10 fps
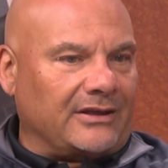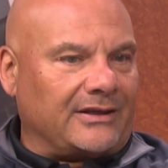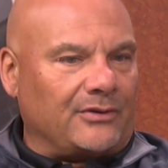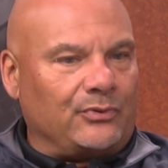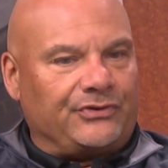
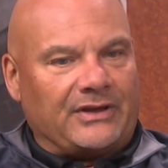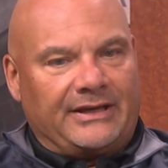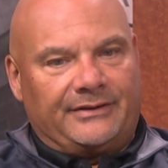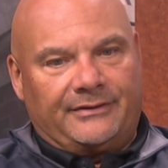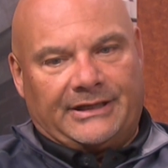Like I was
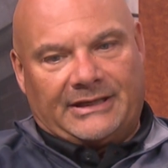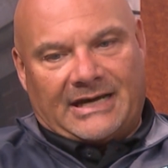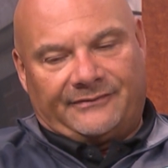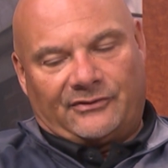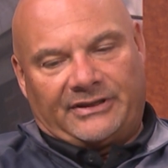saying
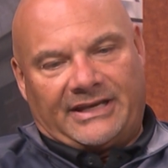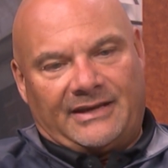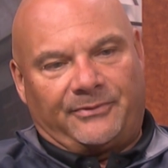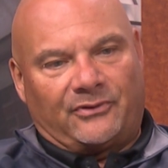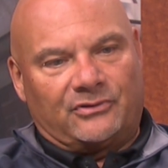after the
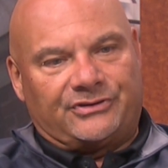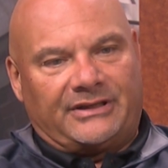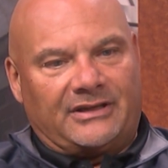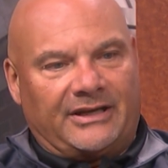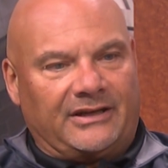game
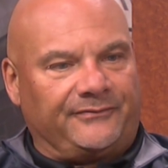Thursday night,